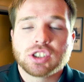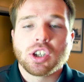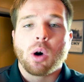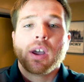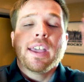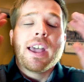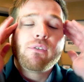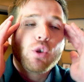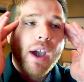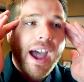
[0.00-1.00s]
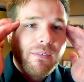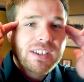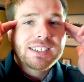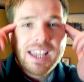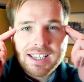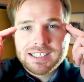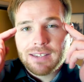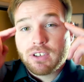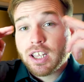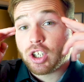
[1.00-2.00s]
So if you have this
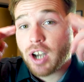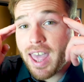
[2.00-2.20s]
negativity in your